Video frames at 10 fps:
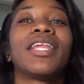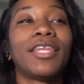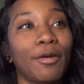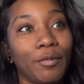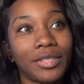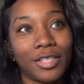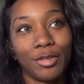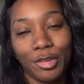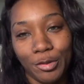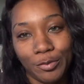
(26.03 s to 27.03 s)
let me
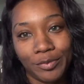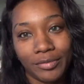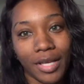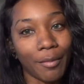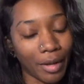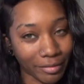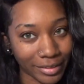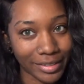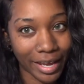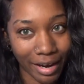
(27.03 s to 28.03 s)
tell you about
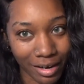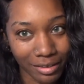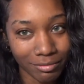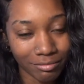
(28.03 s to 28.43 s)
this hair.